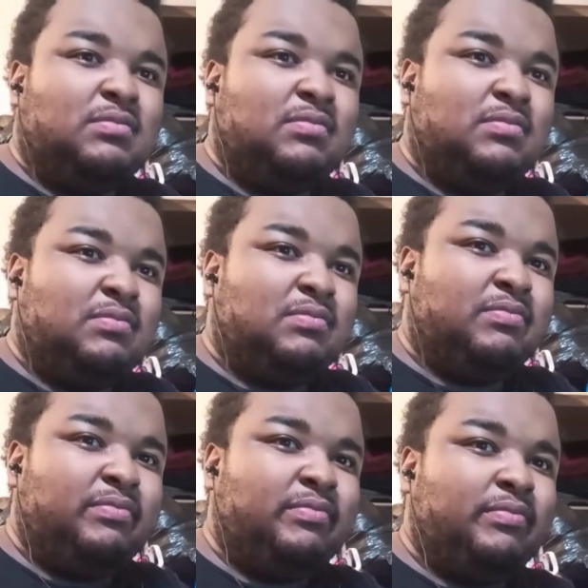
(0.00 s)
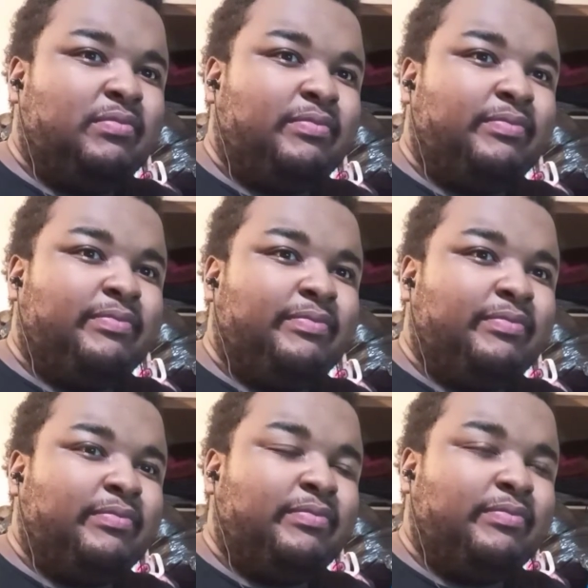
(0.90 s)

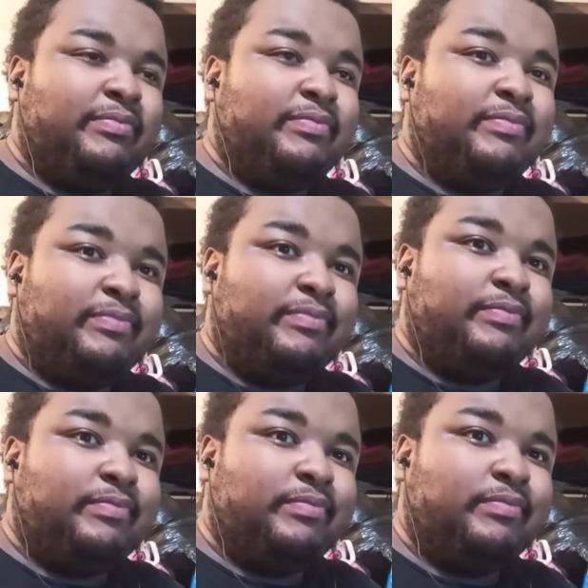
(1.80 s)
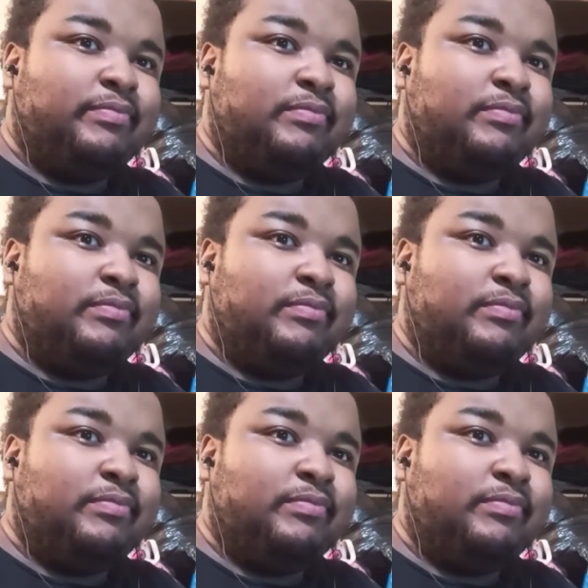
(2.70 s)
(no one is talking)